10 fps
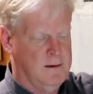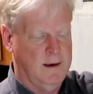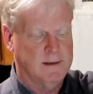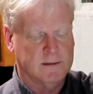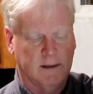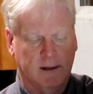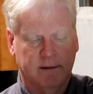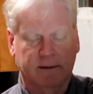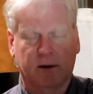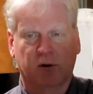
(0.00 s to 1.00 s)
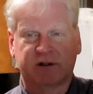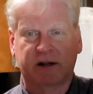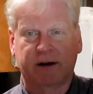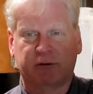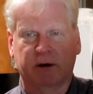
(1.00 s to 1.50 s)
That's the
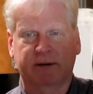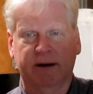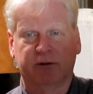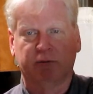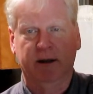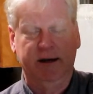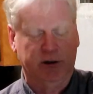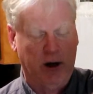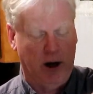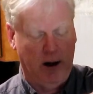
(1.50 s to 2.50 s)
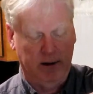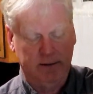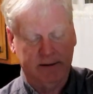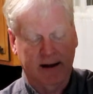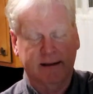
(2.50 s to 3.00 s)
Cosori trivet is really tall.
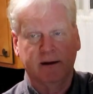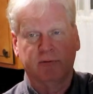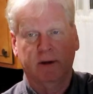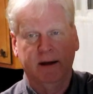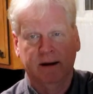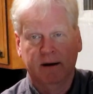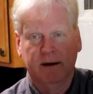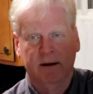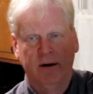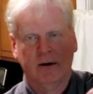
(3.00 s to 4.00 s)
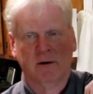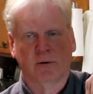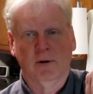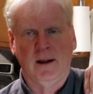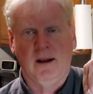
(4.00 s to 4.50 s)
It's got these really
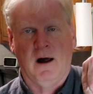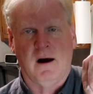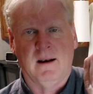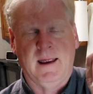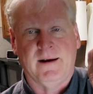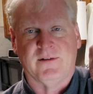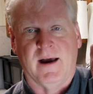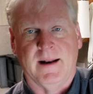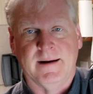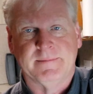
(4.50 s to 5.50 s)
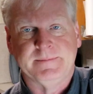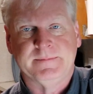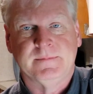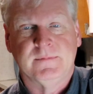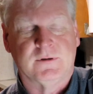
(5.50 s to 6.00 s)
long legs on it.
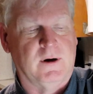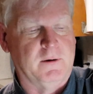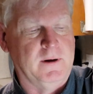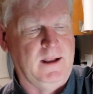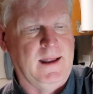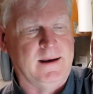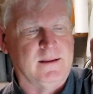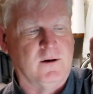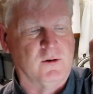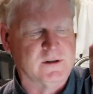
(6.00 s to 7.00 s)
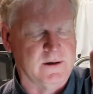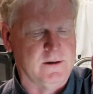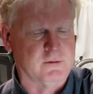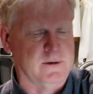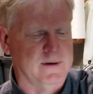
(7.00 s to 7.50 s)
So I really like the
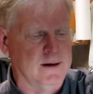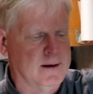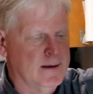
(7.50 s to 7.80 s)
Cosori trivet.